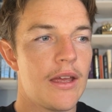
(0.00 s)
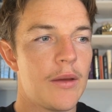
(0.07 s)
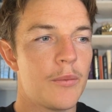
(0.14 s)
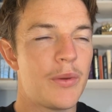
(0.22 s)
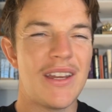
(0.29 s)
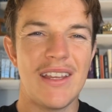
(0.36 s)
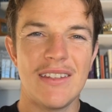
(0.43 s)

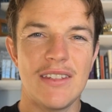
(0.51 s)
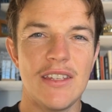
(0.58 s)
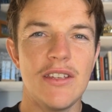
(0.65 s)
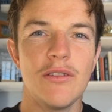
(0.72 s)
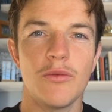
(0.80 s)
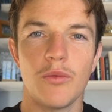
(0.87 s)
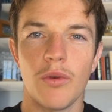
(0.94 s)
But is
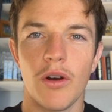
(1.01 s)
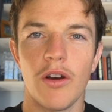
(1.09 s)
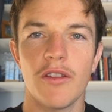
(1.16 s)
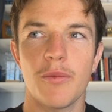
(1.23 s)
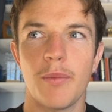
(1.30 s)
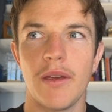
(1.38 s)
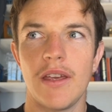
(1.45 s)
he
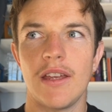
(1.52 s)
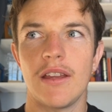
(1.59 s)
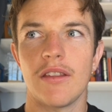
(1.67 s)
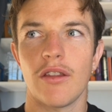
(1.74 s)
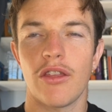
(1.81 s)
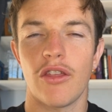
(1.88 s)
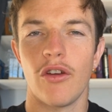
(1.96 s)
worth being
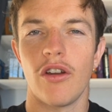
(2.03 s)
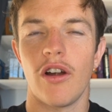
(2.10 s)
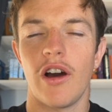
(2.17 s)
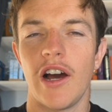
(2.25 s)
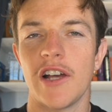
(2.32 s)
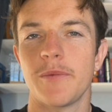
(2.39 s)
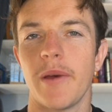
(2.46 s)
the third
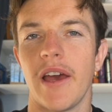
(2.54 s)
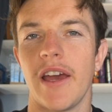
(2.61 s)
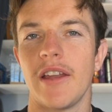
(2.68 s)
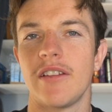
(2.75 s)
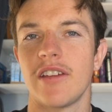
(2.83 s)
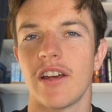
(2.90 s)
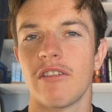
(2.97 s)
highest
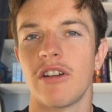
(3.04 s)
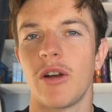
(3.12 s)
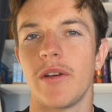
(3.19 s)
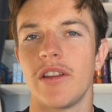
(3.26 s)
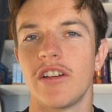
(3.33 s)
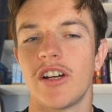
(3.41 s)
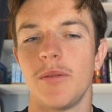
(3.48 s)
paid second row
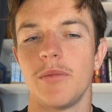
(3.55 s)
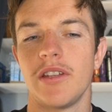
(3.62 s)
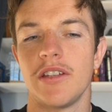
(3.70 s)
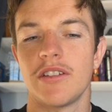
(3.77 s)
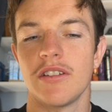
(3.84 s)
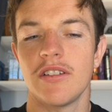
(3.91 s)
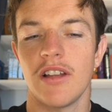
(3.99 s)
in the
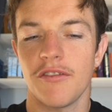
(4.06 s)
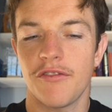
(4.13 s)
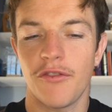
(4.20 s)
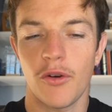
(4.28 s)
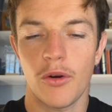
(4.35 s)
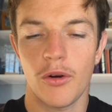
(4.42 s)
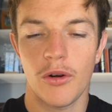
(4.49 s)
competition? Like
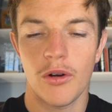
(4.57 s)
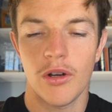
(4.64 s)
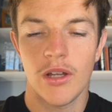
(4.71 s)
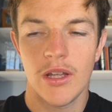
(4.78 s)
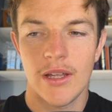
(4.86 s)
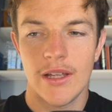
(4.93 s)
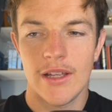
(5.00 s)
for
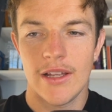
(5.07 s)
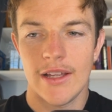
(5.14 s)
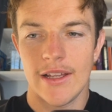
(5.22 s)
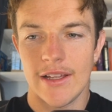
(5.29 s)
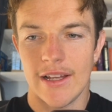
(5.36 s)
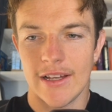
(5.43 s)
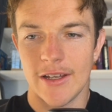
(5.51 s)

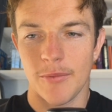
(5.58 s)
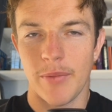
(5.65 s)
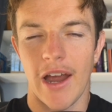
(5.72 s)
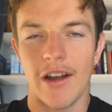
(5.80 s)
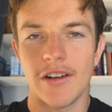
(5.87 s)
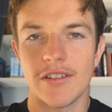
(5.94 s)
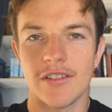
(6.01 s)
a
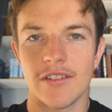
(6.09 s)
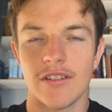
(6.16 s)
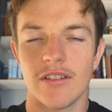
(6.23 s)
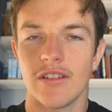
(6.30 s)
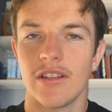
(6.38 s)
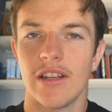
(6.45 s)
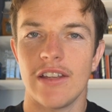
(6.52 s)
comparison,
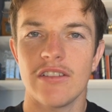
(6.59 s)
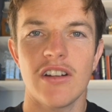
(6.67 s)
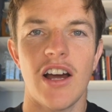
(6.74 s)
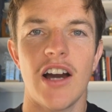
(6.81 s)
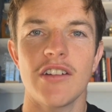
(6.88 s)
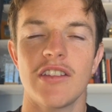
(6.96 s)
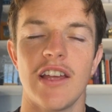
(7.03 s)
he's on
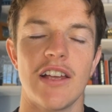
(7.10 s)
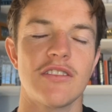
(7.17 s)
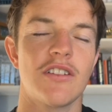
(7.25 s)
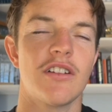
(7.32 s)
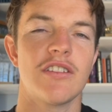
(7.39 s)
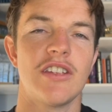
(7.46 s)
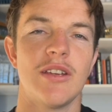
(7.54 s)

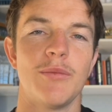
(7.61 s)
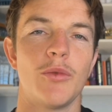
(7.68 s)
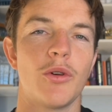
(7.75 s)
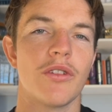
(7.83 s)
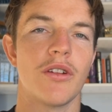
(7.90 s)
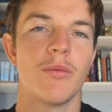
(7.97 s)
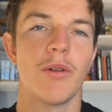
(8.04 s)
$100,000 a year more
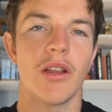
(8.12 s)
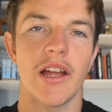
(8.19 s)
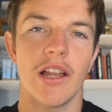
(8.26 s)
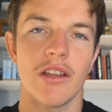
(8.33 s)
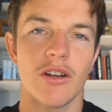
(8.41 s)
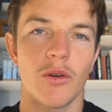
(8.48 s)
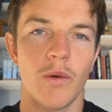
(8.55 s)
than
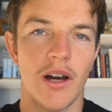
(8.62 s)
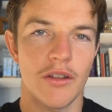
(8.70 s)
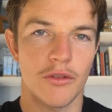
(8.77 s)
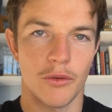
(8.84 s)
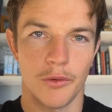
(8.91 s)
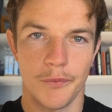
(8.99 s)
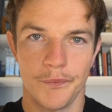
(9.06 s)
Hamlin-Uele Re-signs.